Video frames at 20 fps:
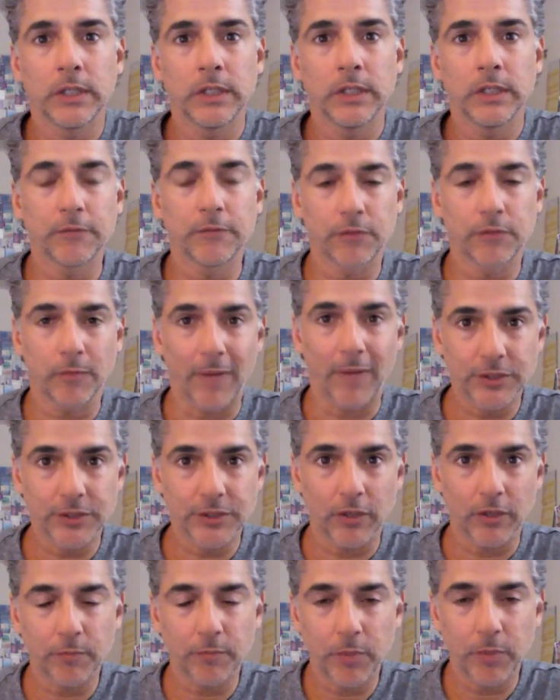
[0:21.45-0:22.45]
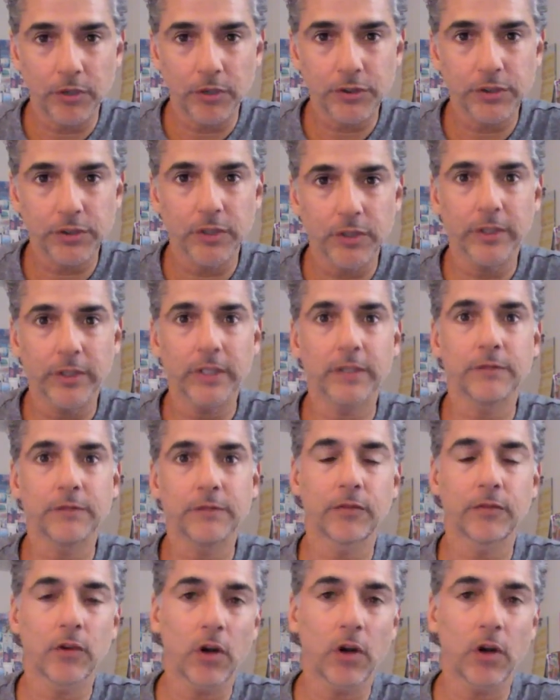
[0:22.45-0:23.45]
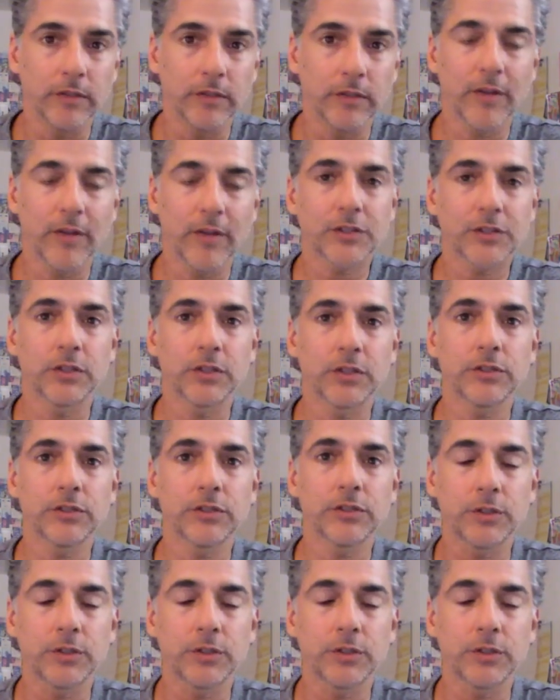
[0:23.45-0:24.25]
and for myself personally and for our investors,